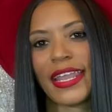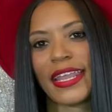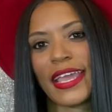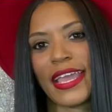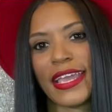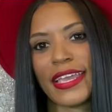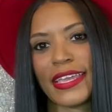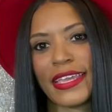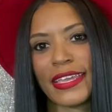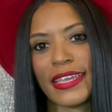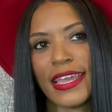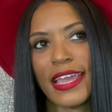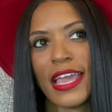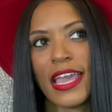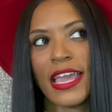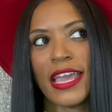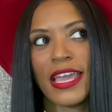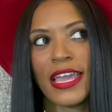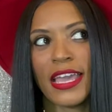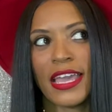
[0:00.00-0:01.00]
a
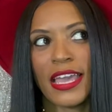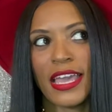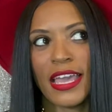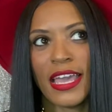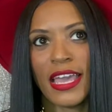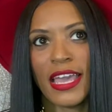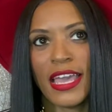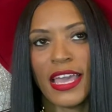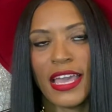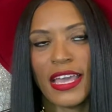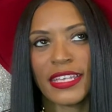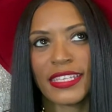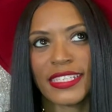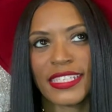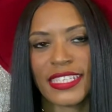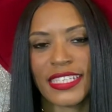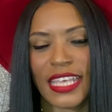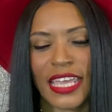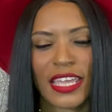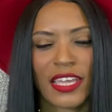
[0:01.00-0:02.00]

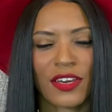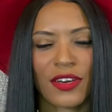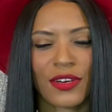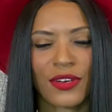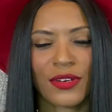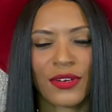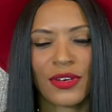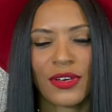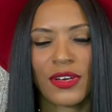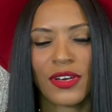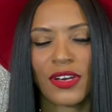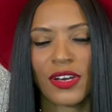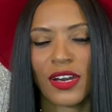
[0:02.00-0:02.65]
sale.